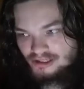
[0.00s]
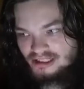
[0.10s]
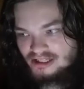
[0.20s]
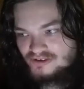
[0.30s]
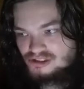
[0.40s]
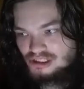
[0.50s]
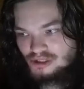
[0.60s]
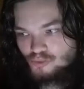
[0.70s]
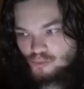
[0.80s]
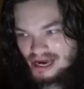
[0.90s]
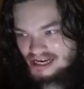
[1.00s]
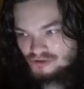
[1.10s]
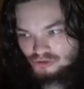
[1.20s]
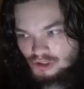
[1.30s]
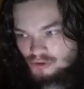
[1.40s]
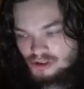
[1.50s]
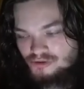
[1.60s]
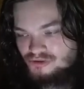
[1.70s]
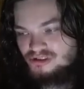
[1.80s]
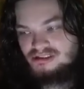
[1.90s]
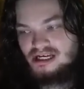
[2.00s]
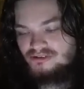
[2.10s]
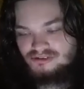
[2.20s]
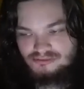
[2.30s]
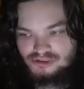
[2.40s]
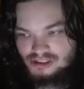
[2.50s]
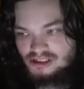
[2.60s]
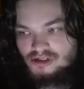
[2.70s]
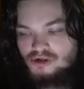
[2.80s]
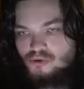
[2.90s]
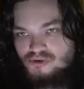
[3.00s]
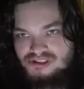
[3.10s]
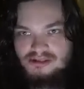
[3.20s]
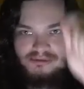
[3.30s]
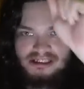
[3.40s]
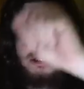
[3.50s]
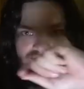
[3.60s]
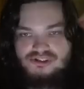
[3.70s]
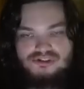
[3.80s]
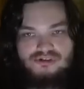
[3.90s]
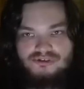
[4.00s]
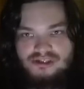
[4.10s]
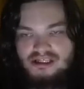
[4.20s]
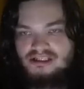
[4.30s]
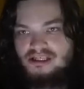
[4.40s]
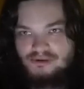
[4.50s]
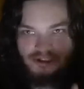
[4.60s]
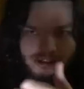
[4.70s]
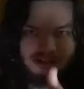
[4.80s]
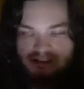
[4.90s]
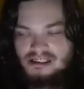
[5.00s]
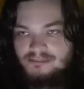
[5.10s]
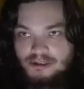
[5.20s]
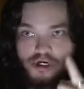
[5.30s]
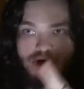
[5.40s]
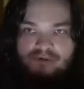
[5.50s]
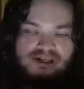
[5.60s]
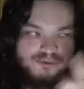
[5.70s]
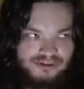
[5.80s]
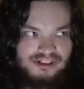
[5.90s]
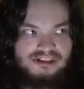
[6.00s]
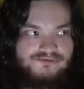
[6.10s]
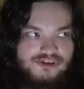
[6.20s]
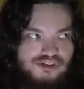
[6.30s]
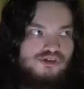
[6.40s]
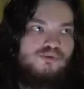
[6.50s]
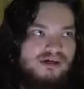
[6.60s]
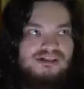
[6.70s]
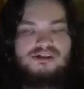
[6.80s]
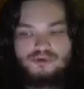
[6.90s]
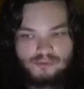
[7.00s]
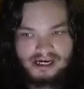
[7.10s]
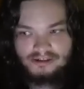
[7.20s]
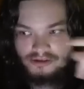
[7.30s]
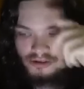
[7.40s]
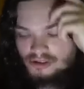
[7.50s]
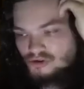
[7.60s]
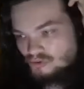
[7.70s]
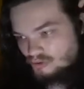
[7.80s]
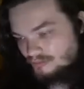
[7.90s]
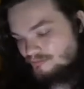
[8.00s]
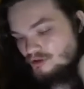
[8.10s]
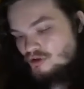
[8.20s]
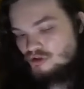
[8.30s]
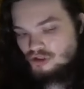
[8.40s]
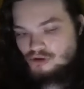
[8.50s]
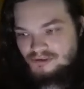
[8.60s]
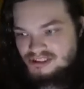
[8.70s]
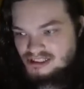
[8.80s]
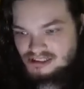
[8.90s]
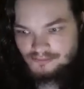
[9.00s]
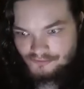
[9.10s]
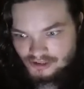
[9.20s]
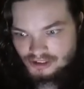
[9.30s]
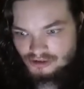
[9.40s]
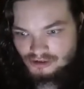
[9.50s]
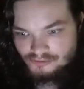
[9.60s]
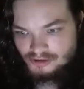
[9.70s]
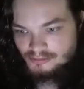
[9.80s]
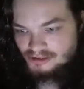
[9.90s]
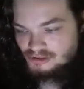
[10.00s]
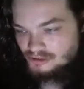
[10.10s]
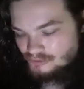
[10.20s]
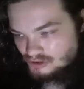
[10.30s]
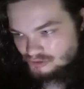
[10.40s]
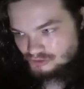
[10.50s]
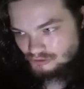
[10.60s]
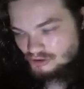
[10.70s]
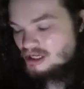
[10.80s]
Like if I saw like Wagner logos on the side or some shit, or some like divisional thing that you could indicate, be like, oh, that's with this division who is under Wagner, or, you know, we see some figure in front of military vehicles on the road.